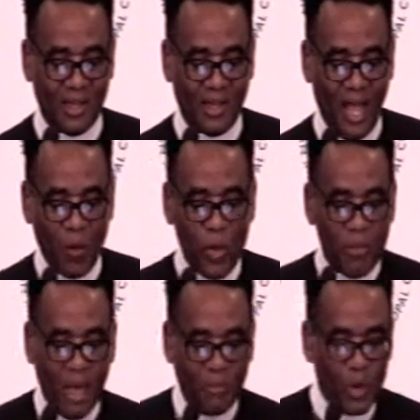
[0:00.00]
And we
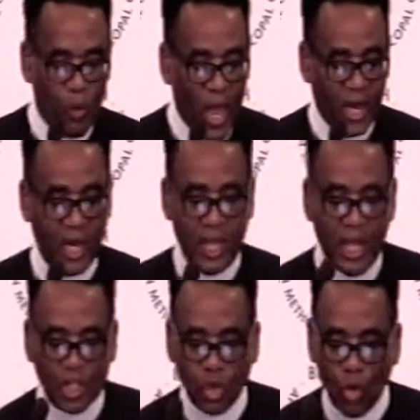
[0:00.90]
may be ready
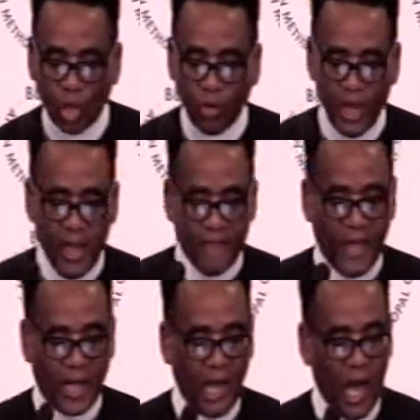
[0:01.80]
to agree
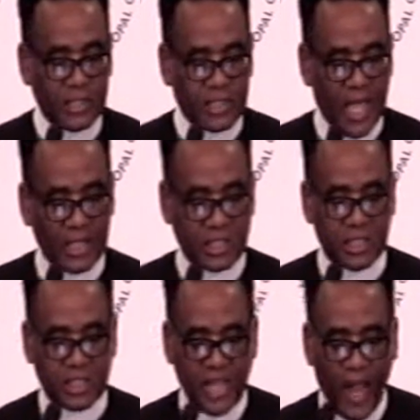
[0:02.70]
that God sets the
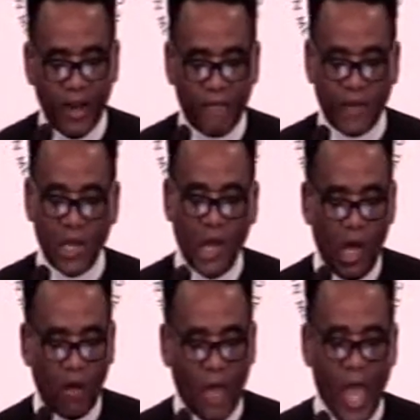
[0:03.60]
standard for
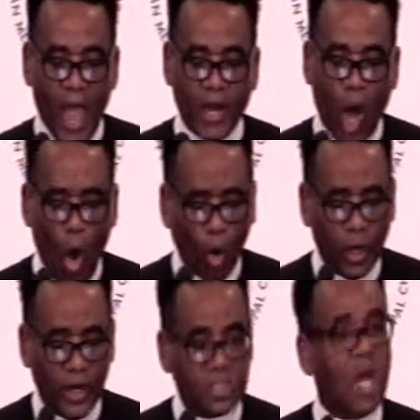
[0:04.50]
love and
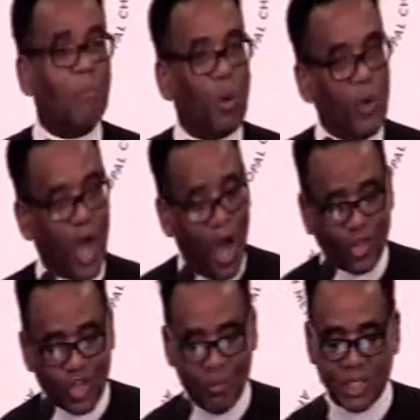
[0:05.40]
holiness, but we
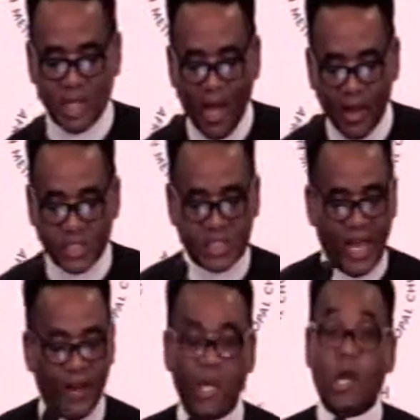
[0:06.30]
also must
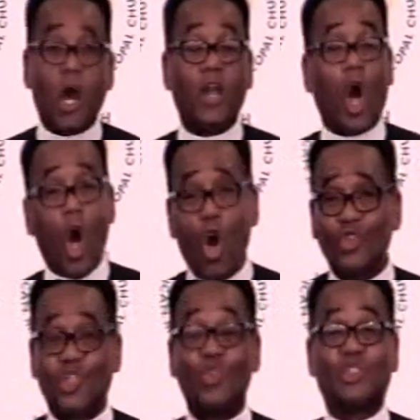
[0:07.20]
understand that God
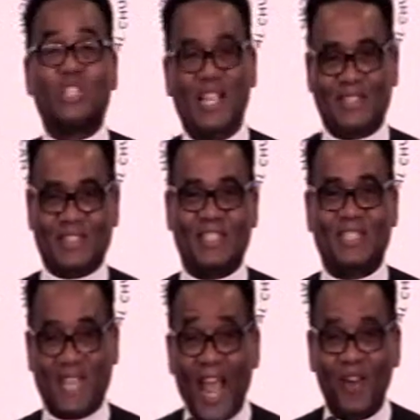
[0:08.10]
also sets the
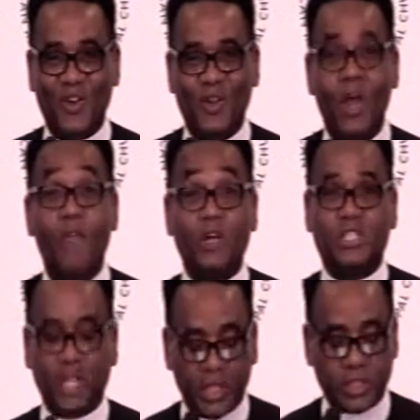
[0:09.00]
standard for
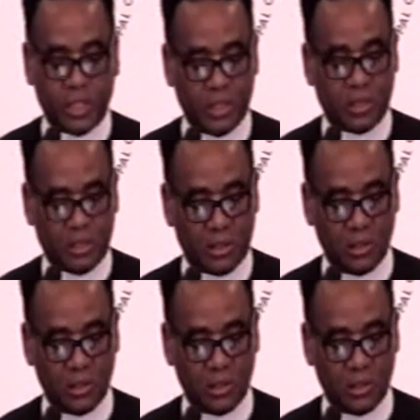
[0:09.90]
justice.